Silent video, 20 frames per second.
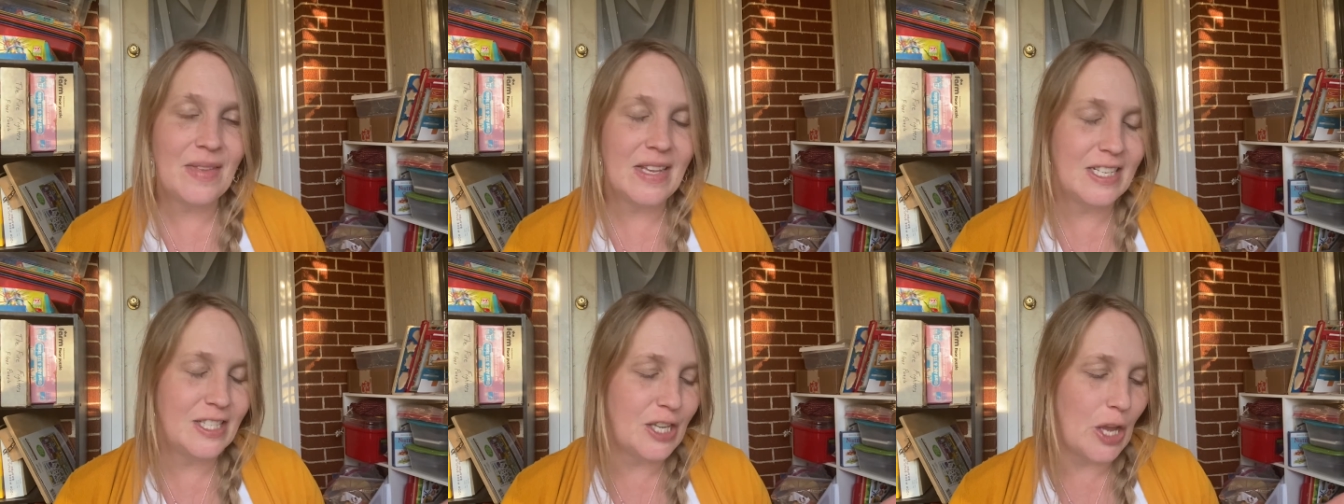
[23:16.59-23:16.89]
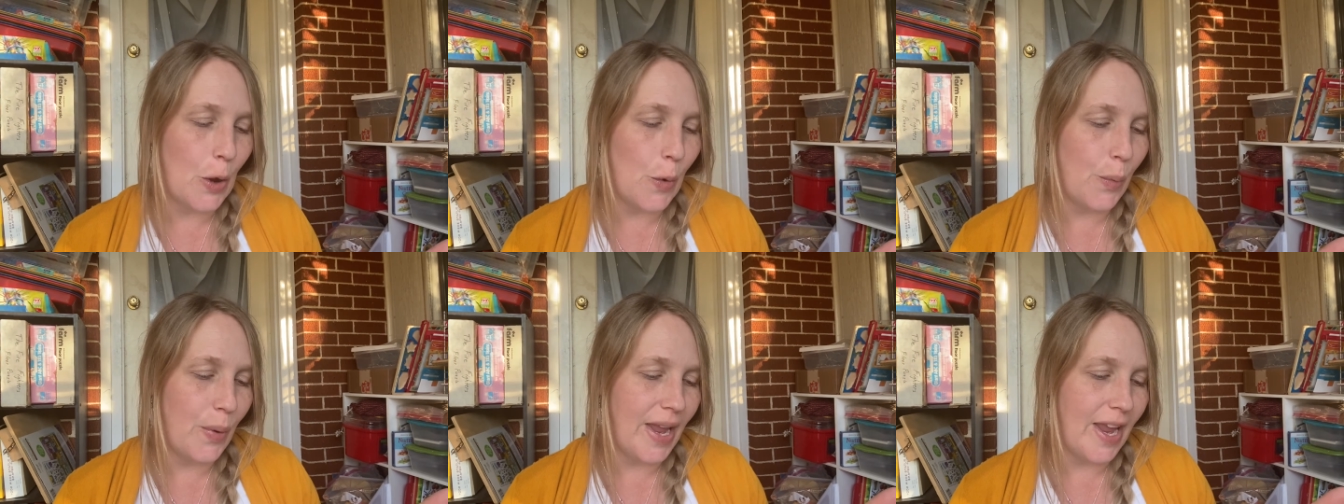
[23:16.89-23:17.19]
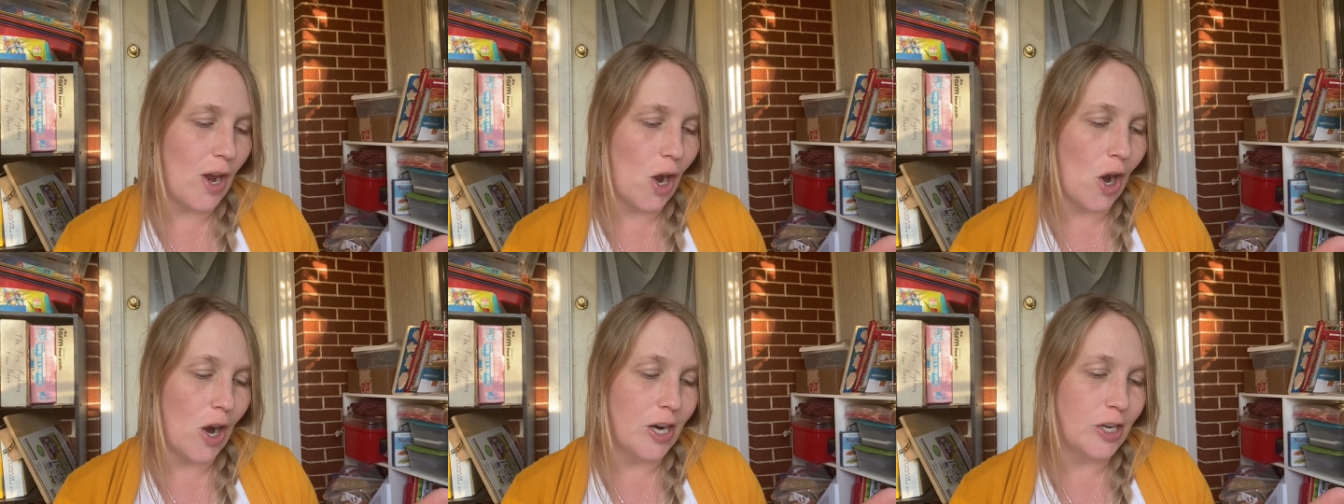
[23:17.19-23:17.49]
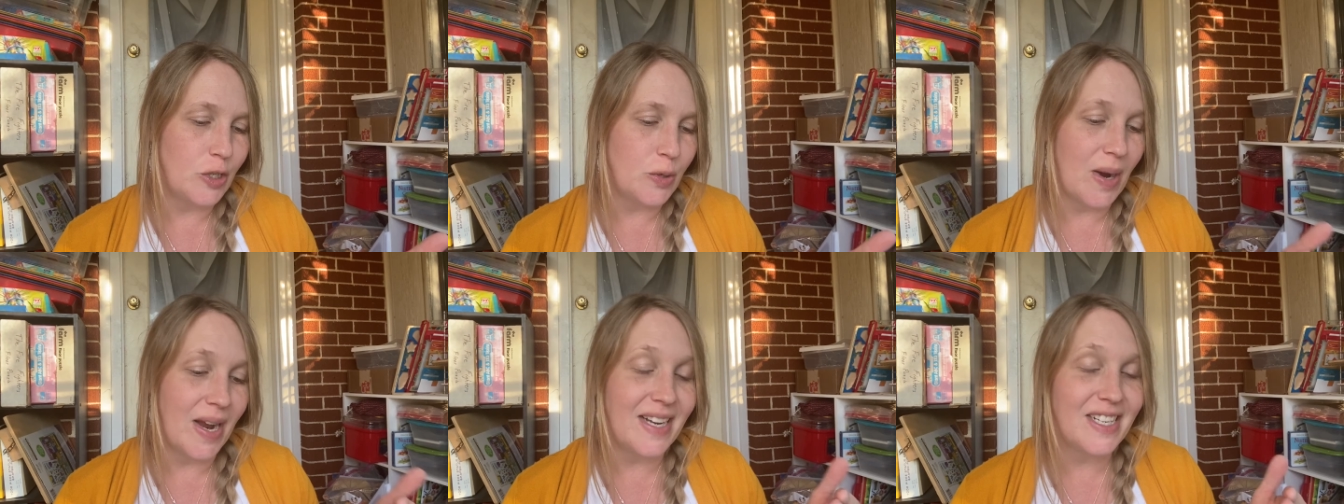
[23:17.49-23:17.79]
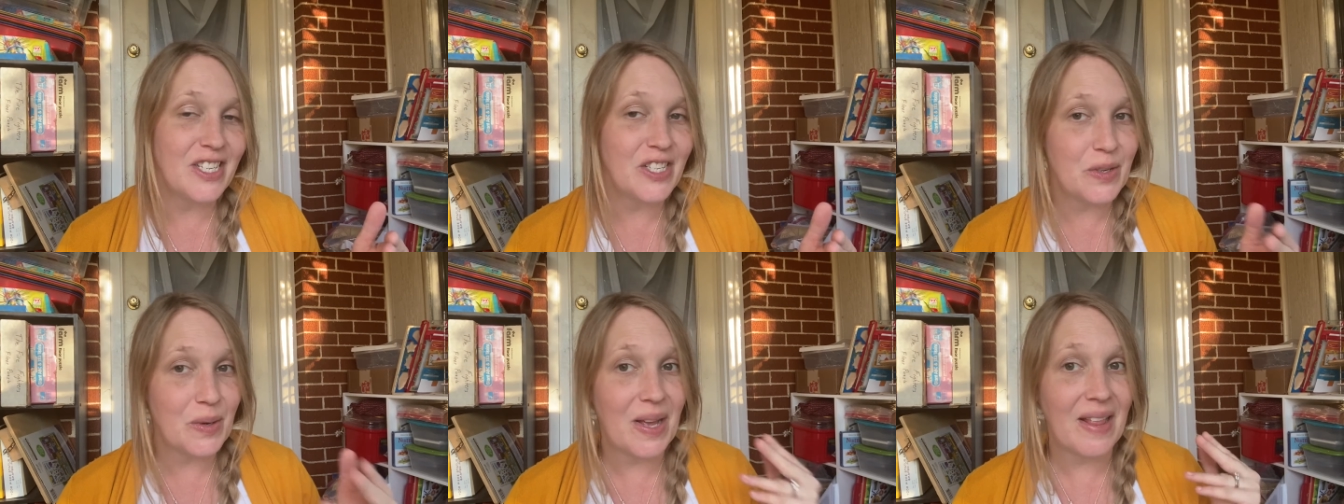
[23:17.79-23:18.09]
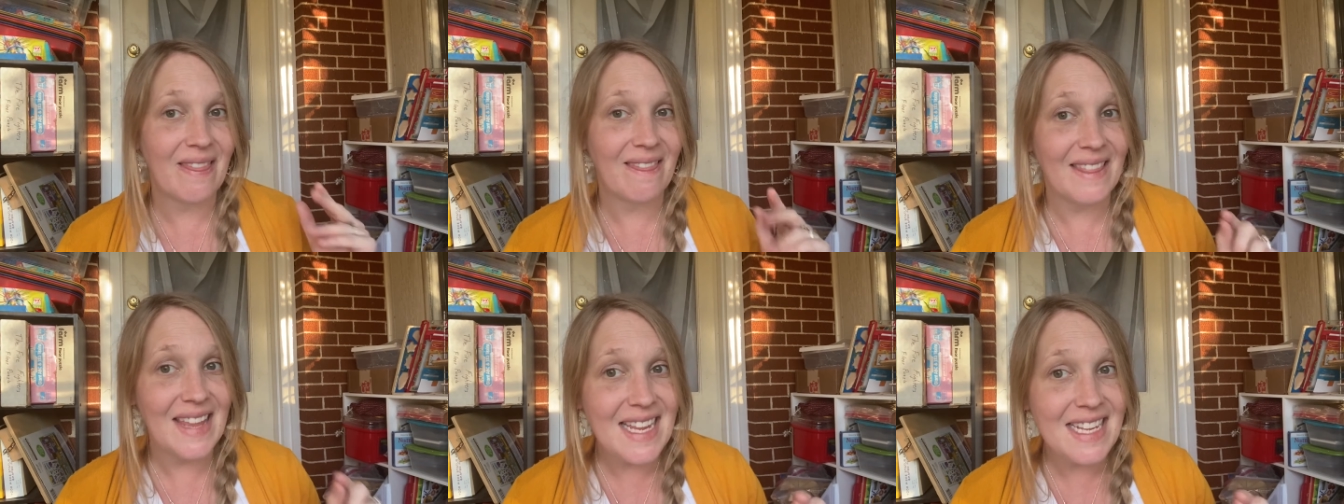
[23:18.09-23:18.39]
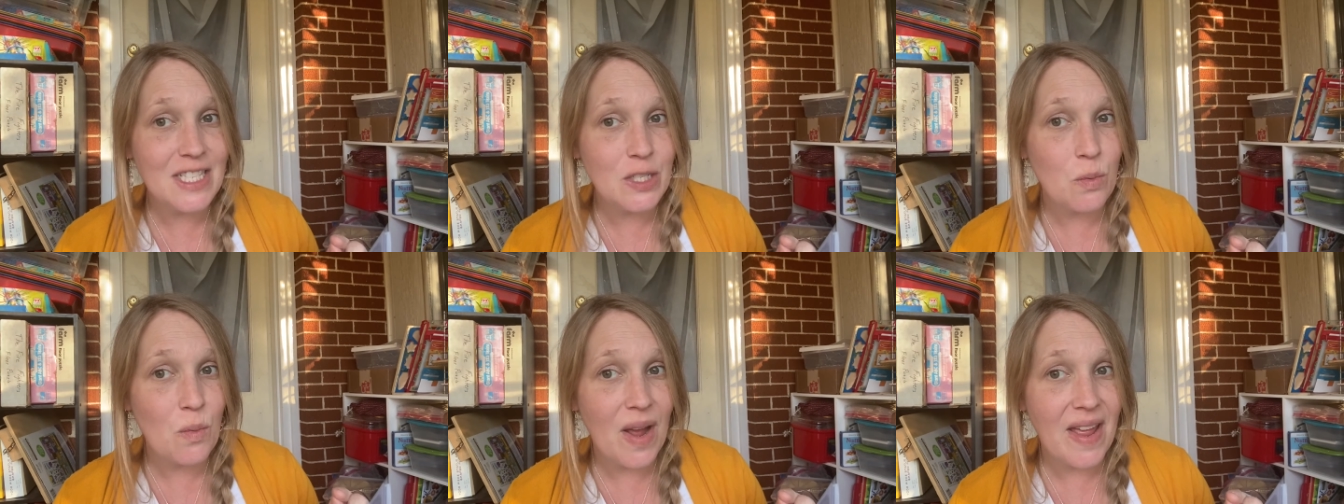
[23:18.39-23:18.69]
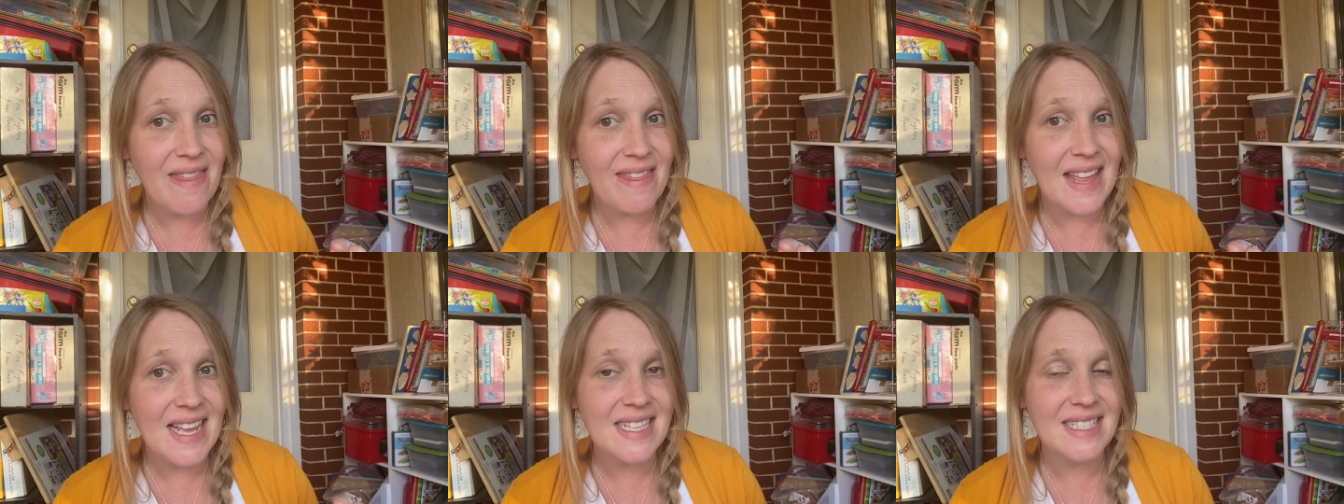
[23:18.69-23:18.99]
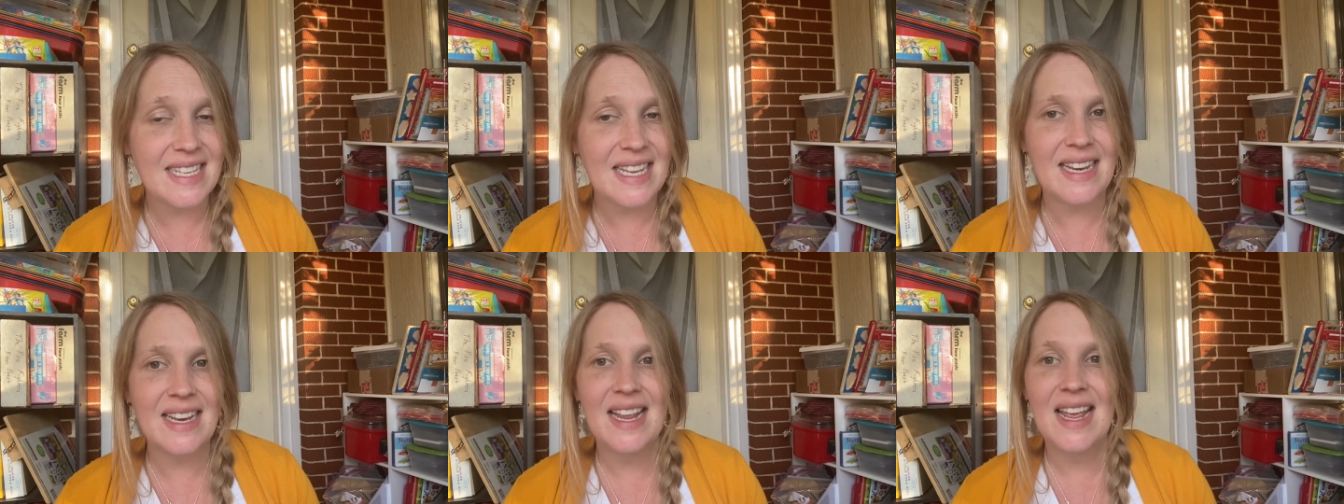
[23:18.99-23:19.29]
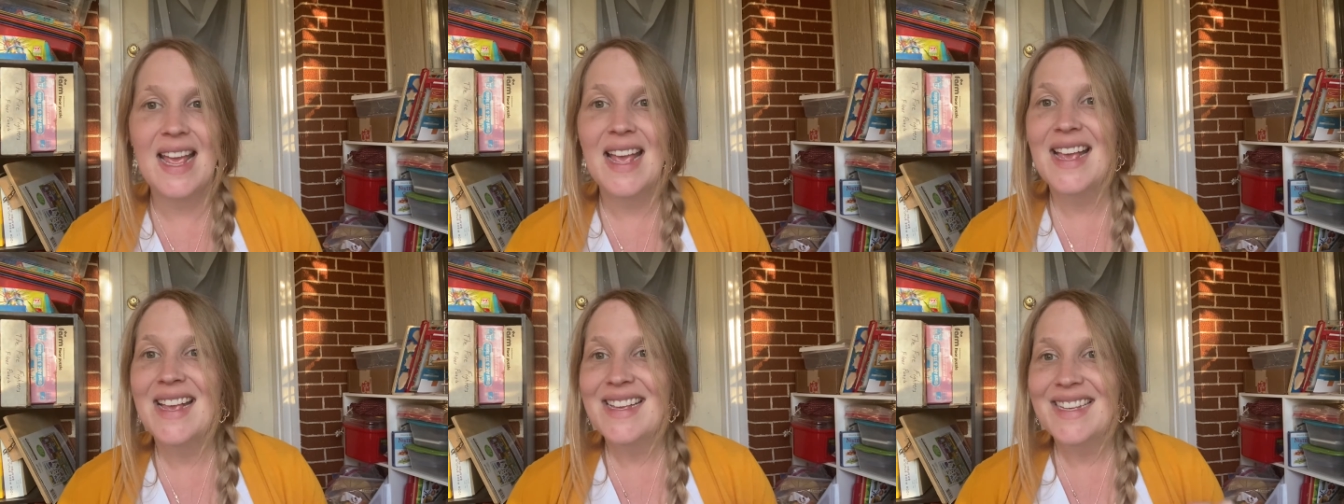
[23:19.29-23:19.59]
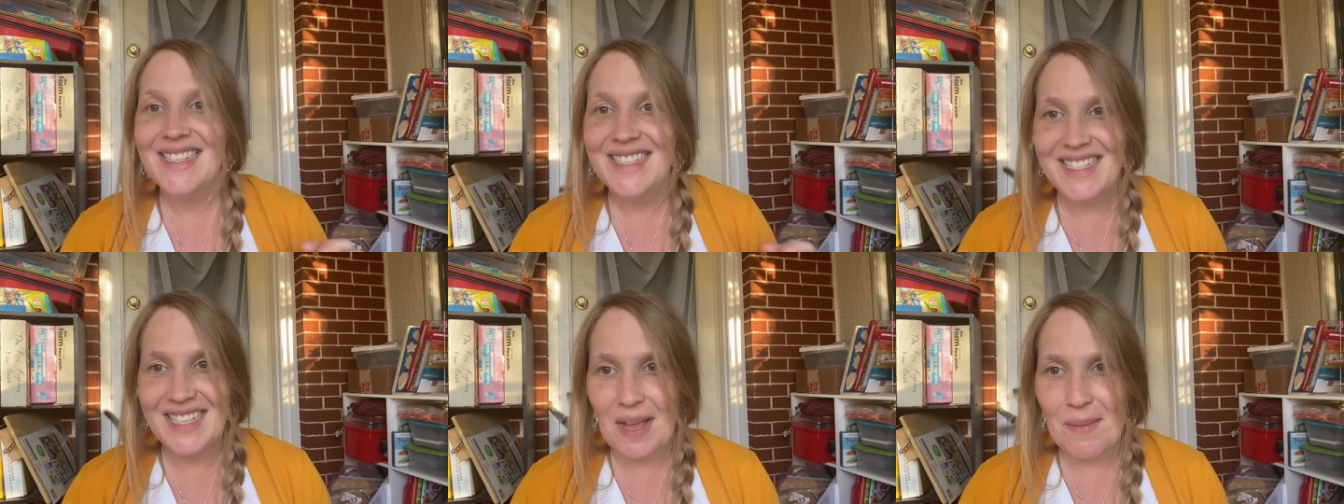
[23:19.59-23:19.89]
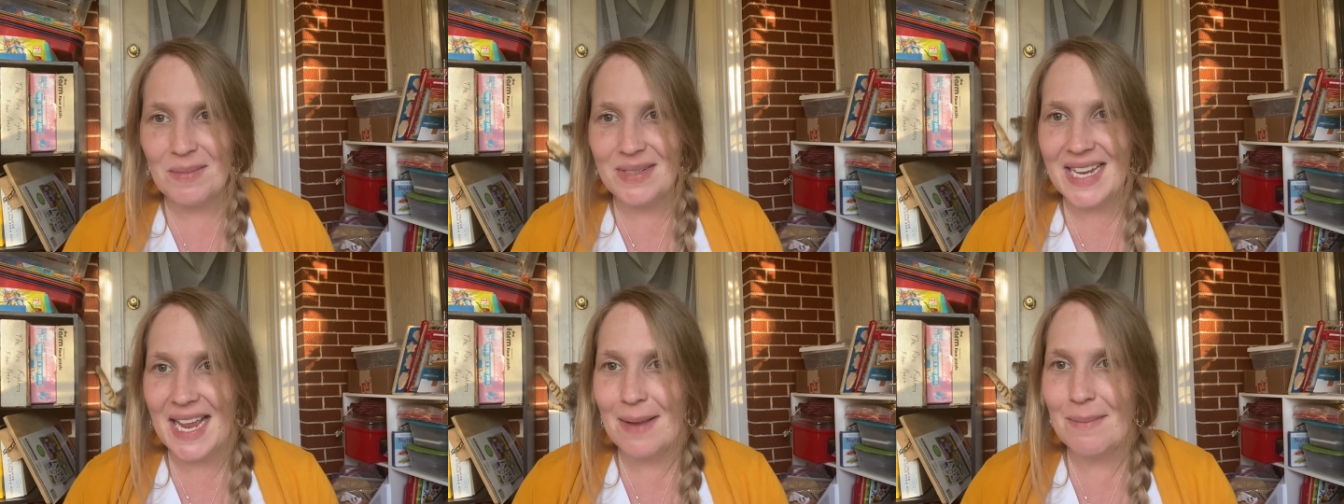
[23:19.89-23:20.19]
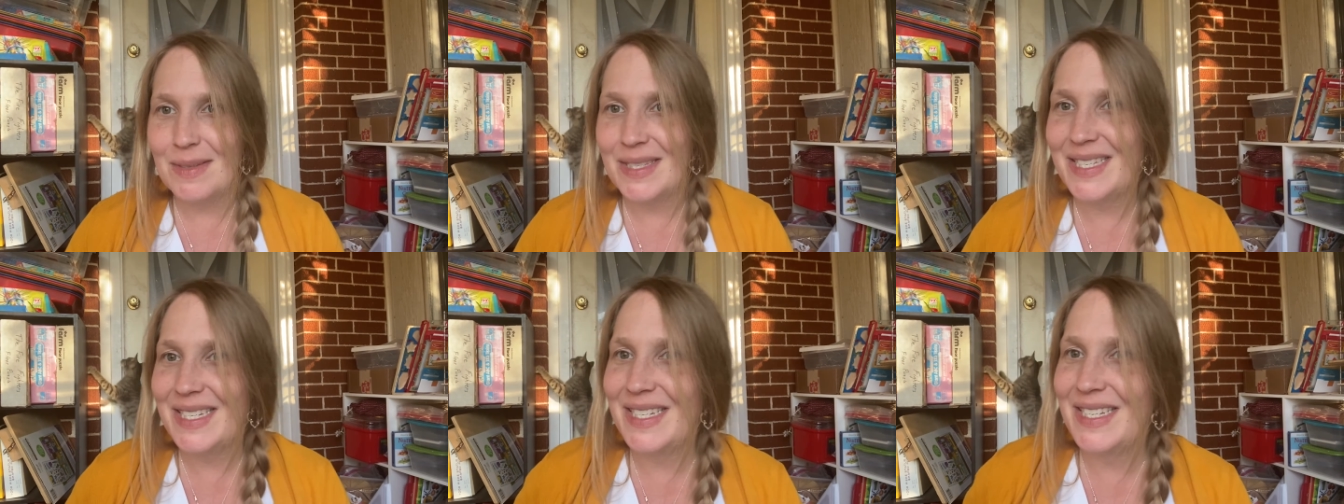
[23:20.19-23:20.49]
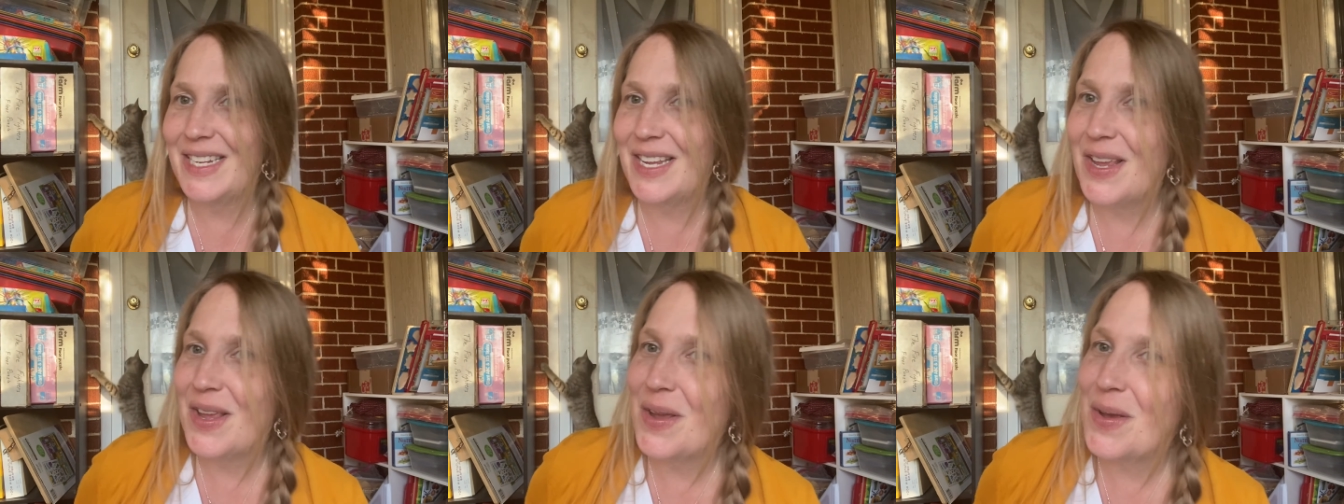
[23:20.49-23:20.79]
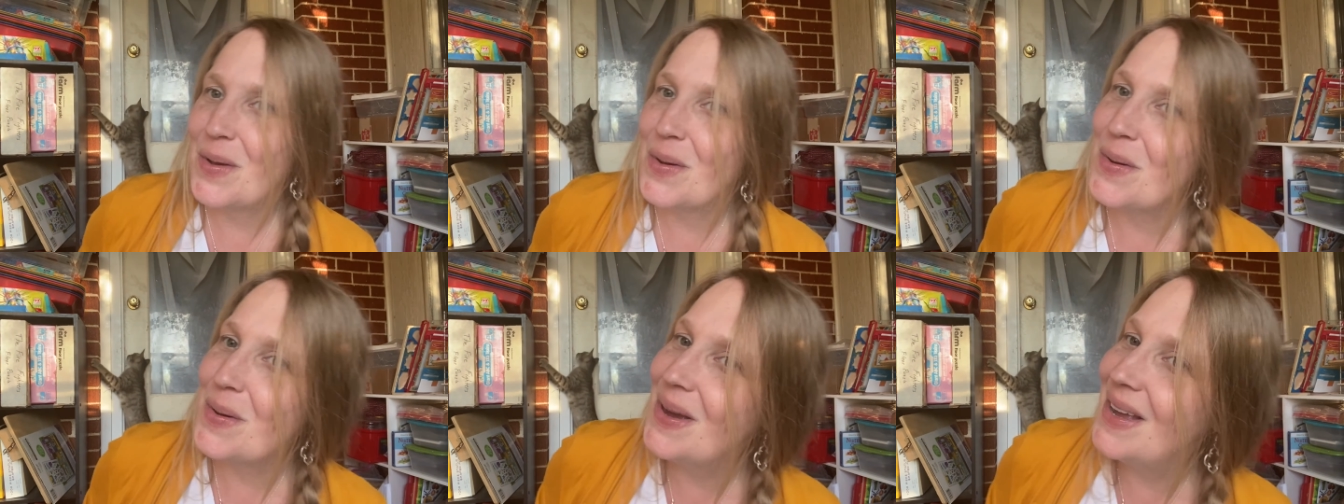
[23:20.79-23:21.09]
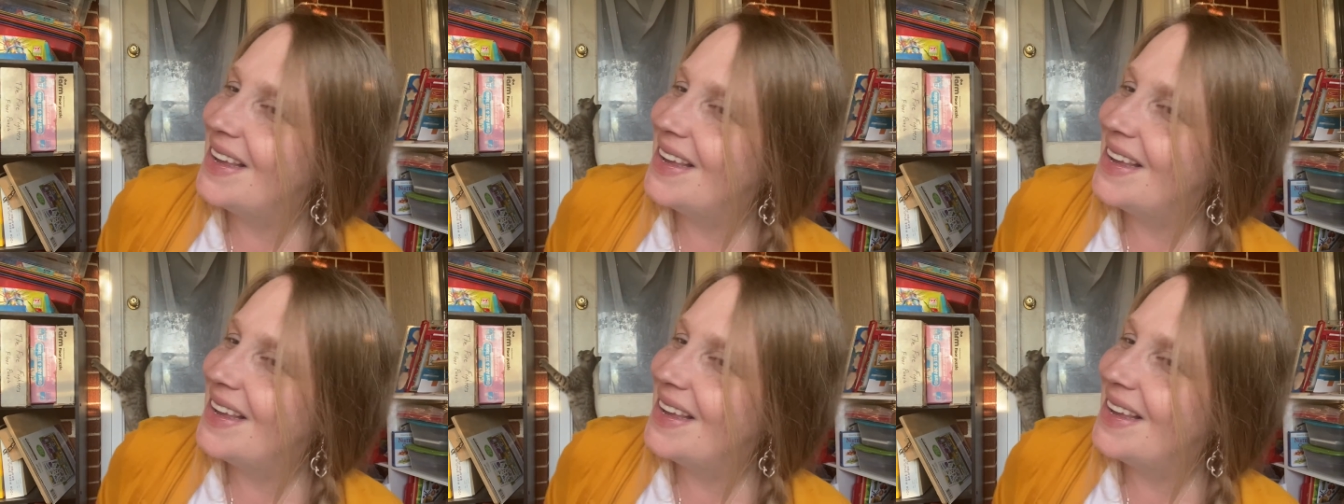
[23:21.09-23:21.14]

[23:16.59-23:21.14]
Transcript: So we are trying to do at least 1 lesson, sometimes 2.